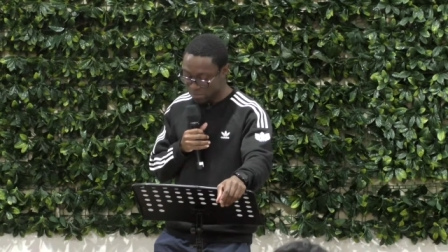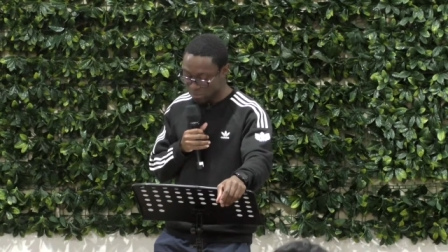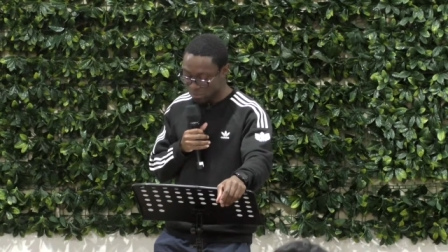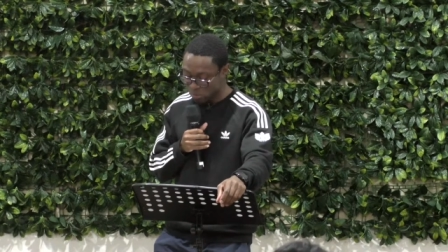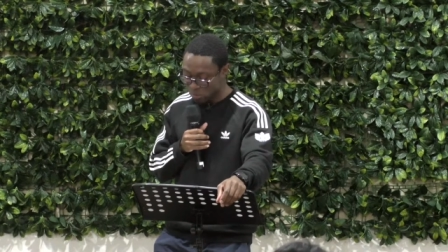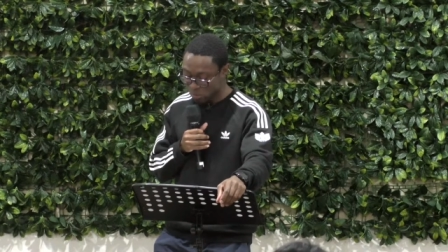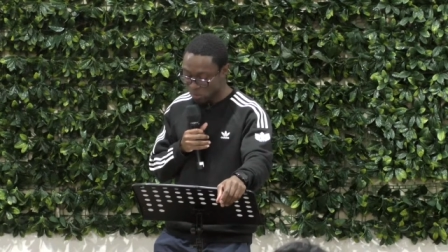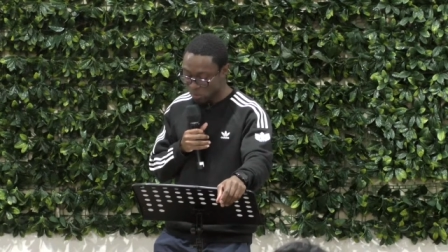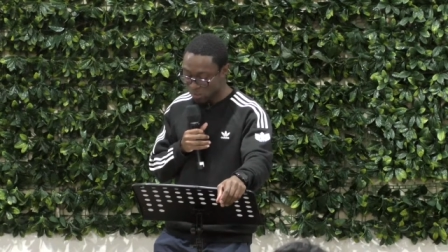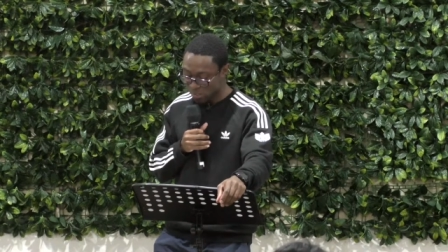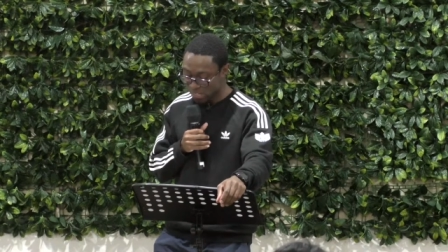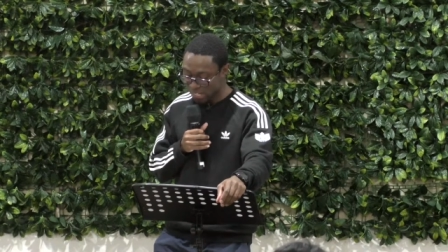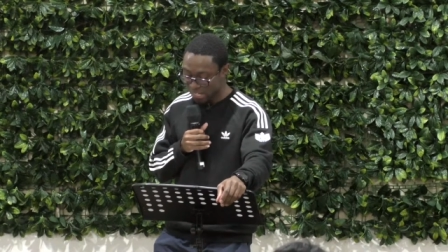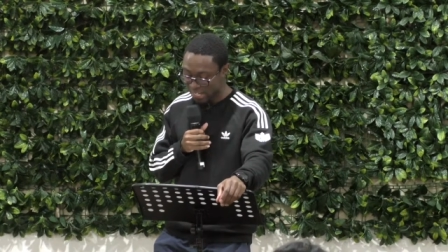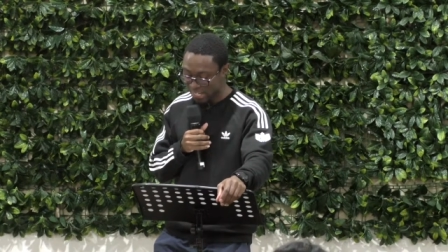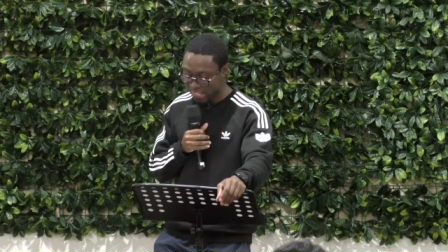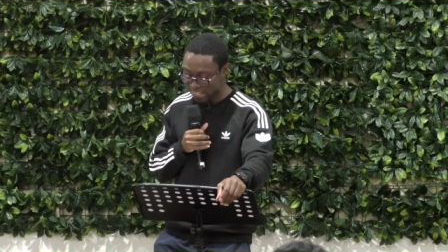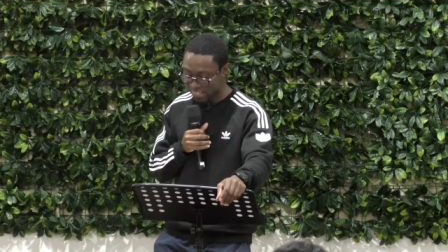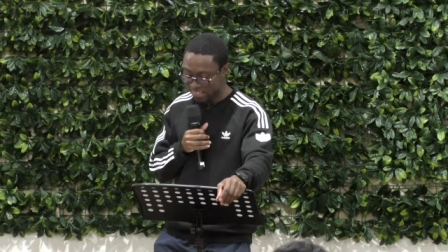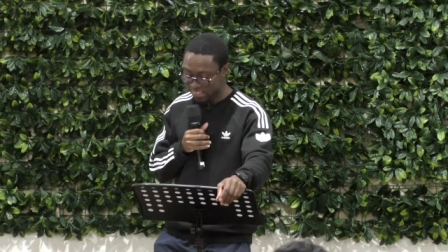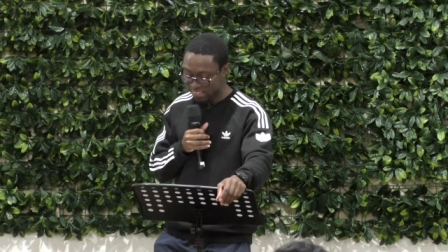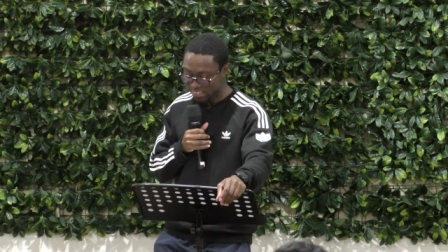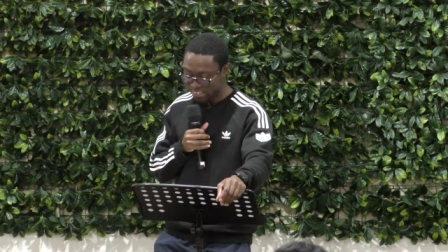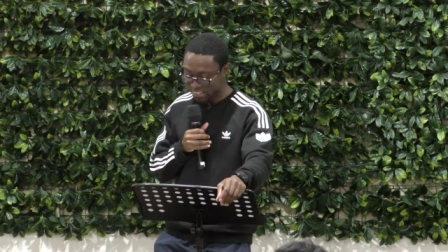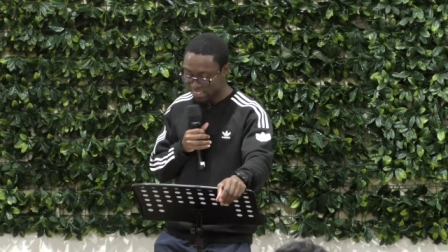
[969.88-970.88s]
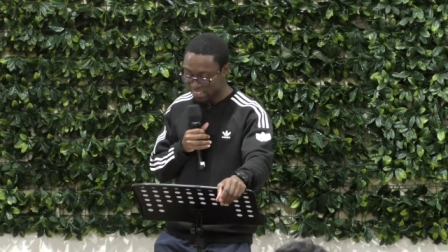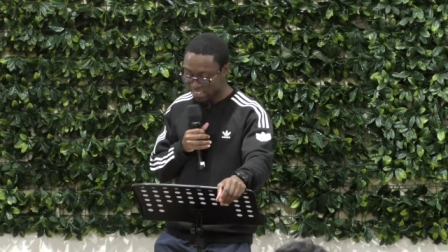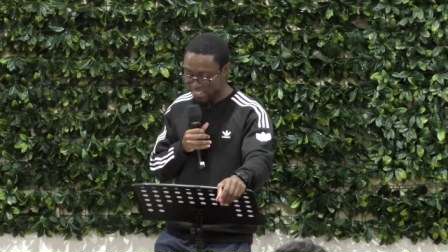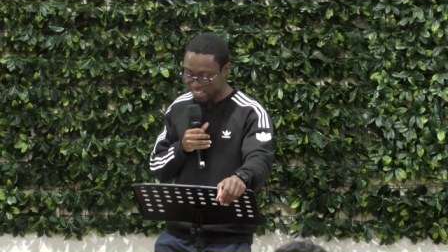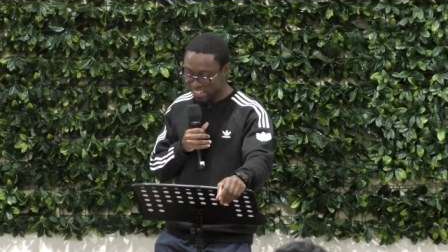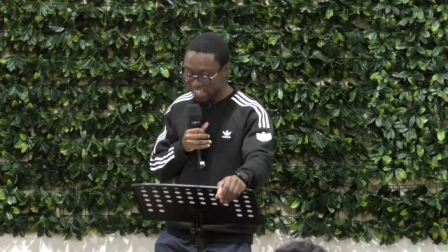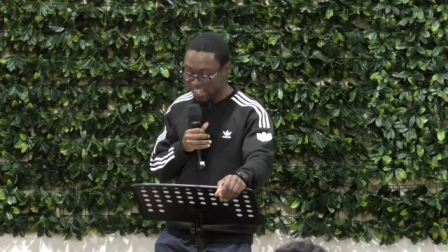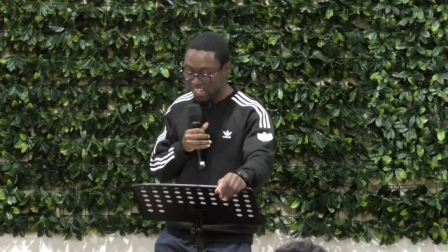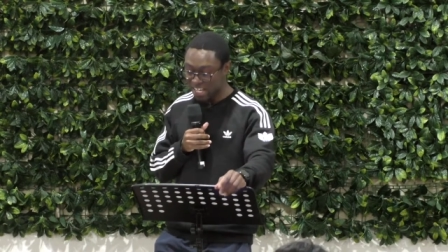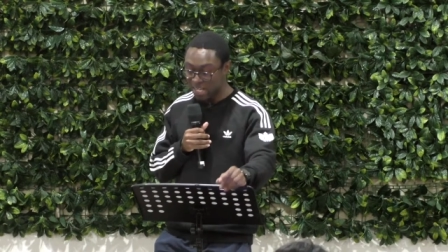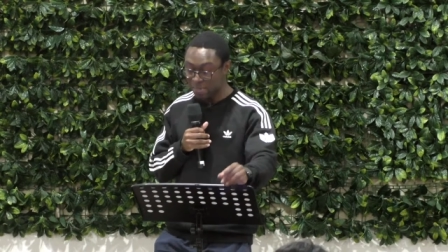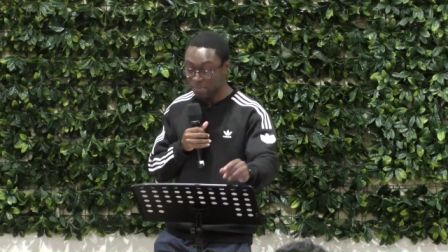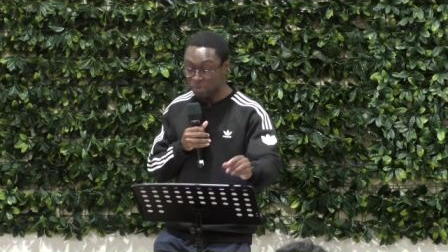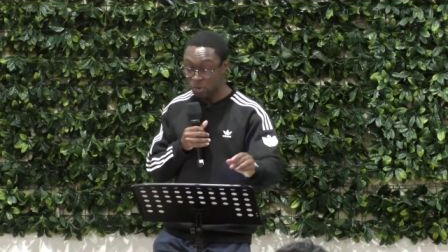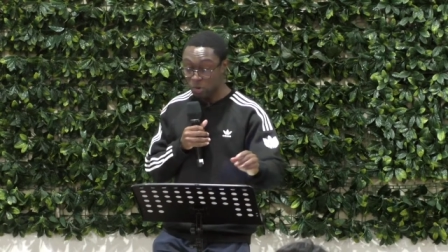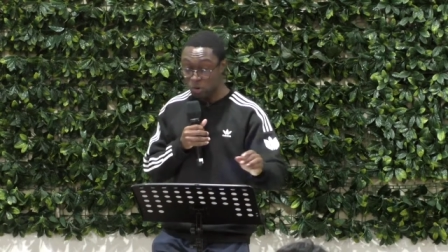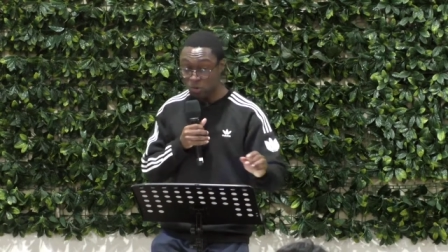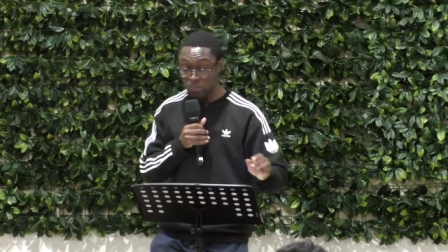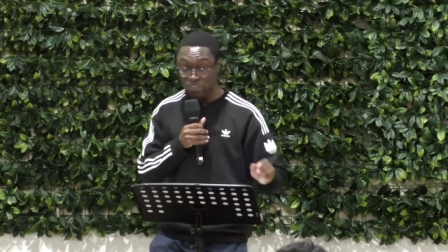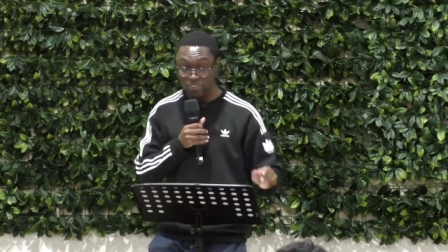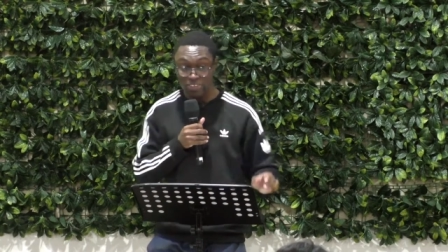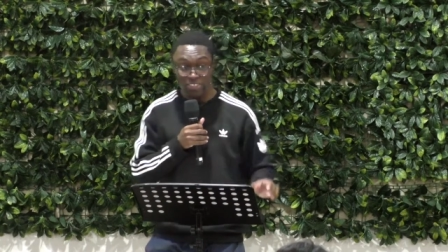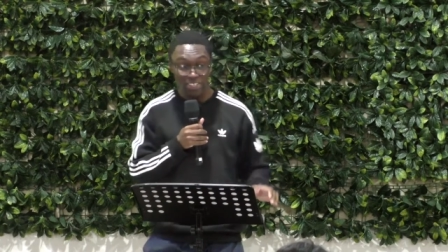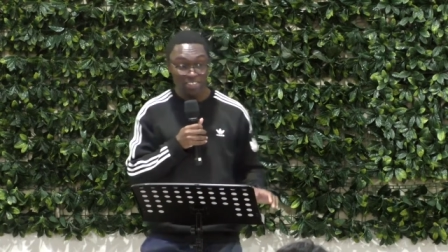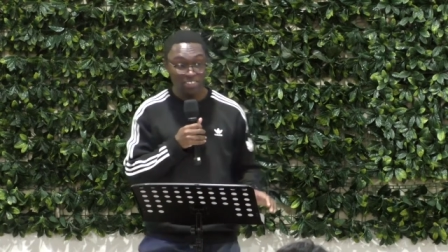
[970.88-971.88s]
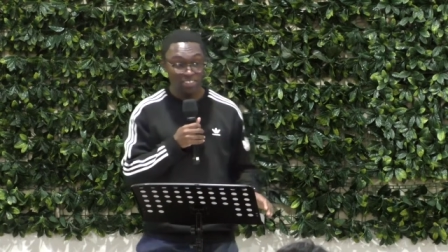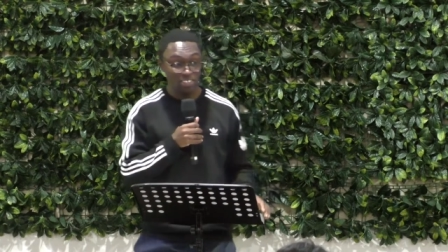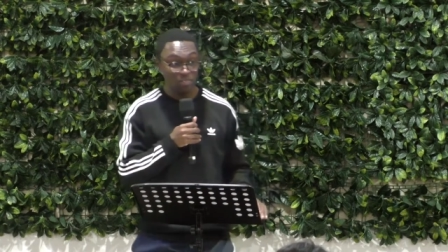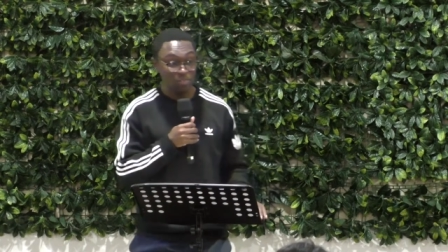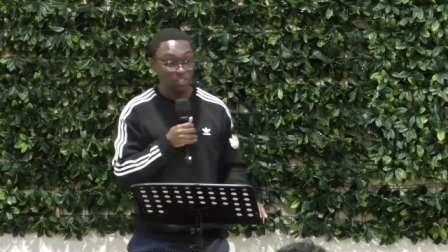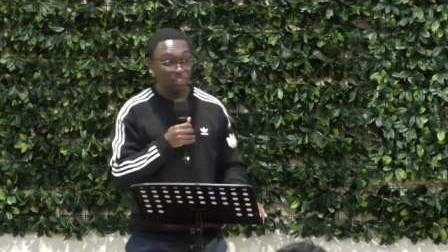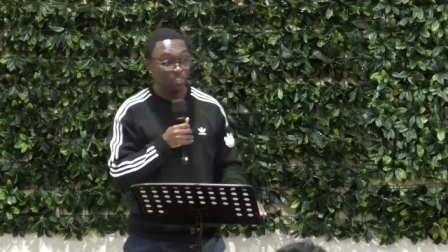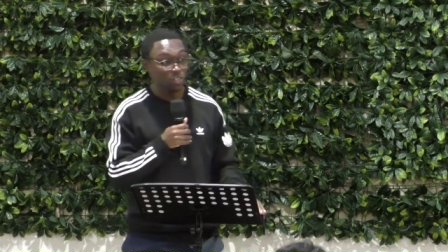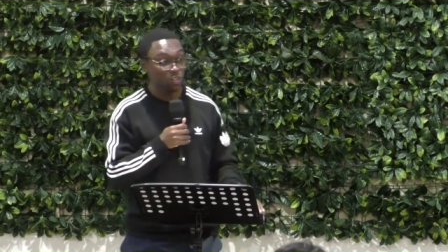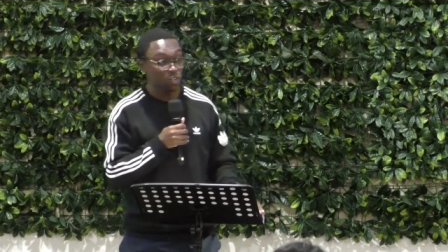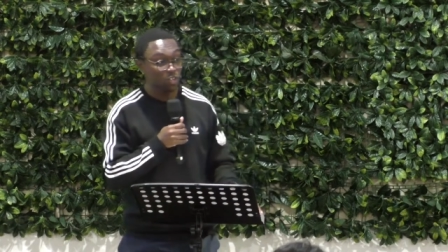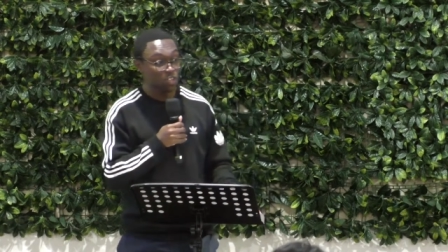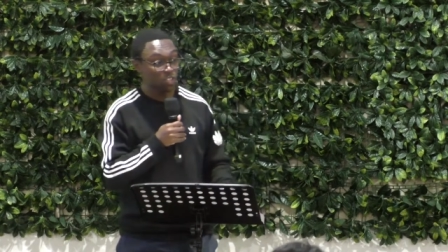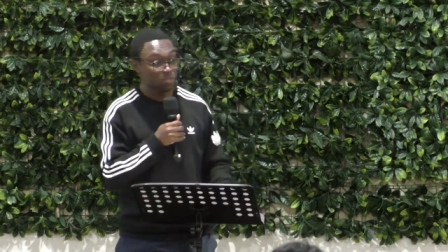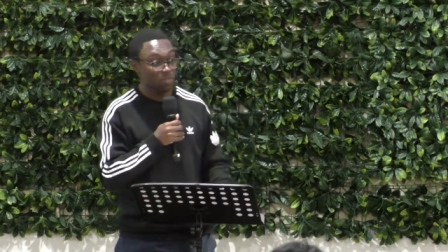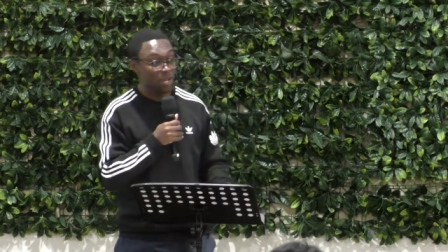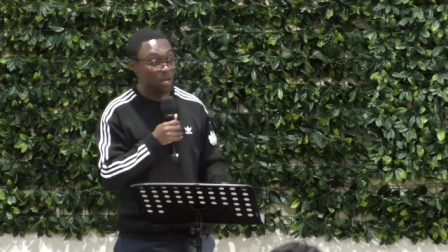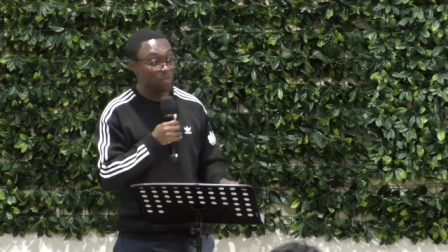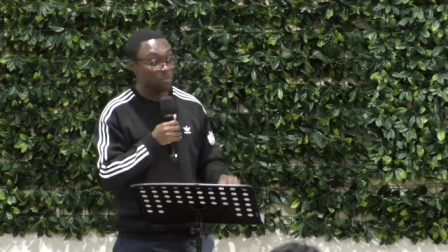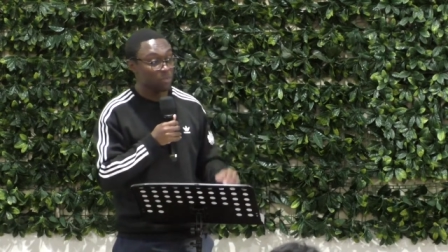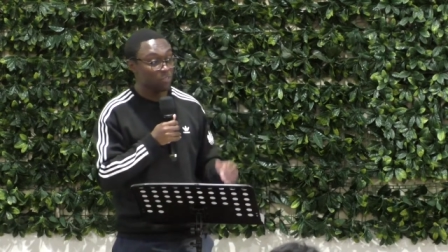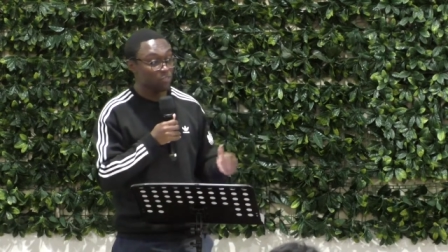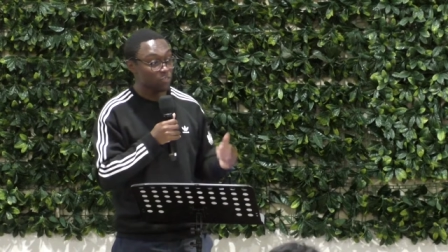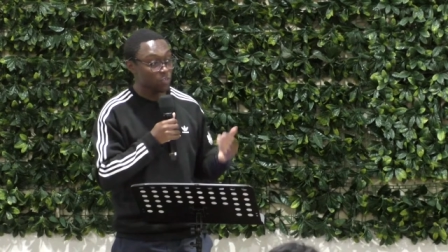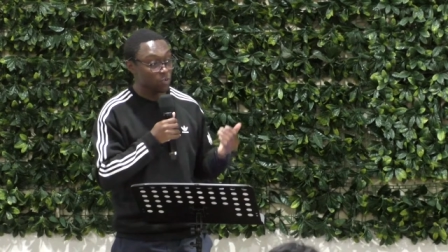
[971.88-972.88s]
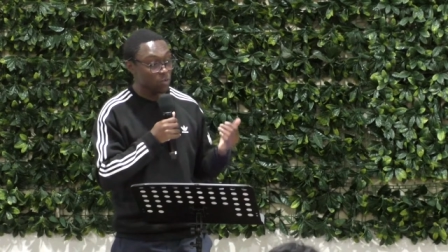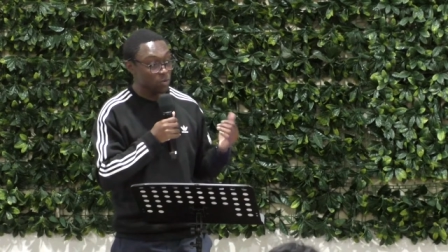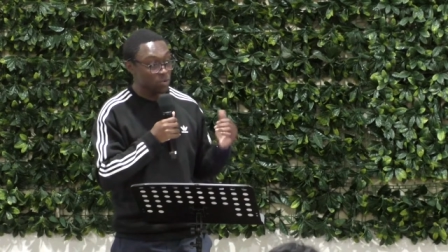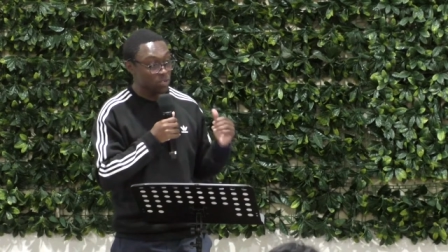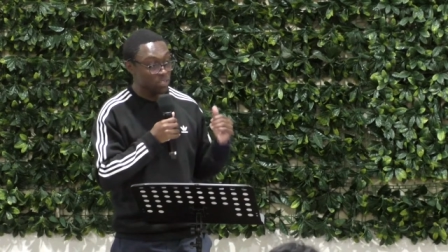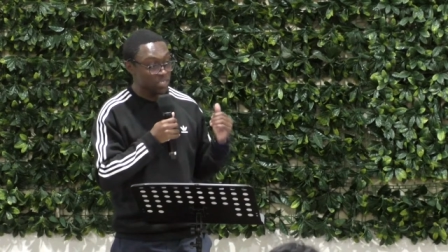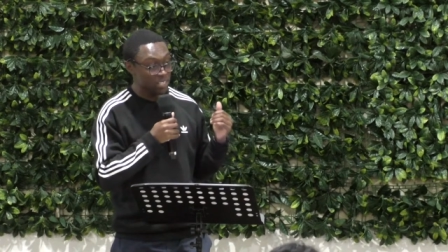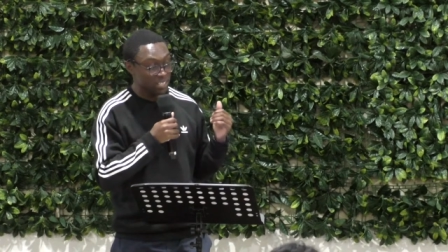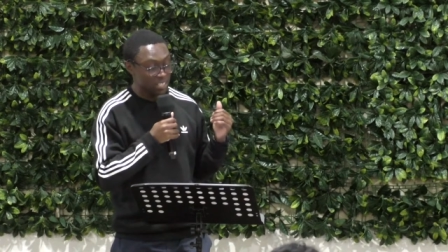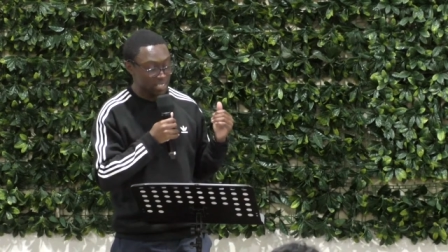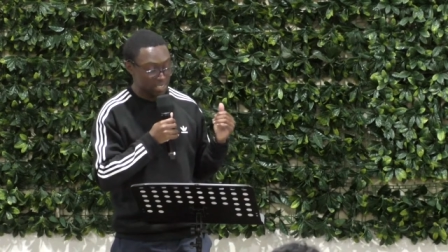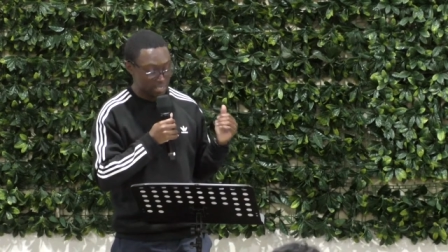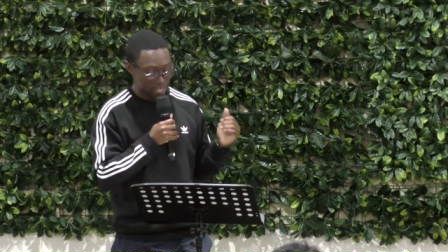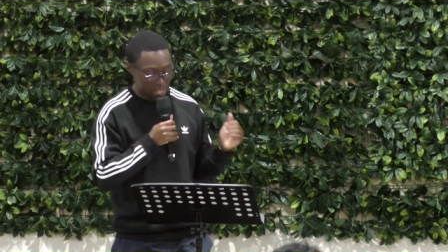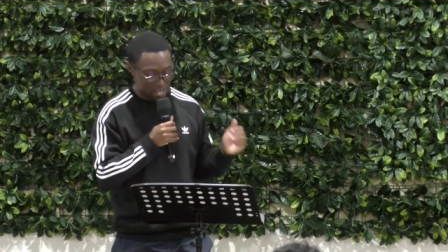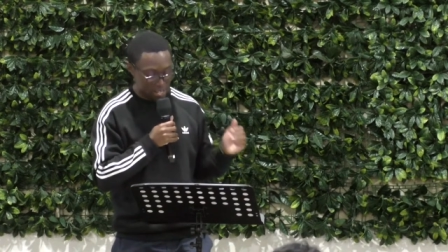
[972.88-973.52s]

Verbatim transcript: more like um, all the things that we talked about before in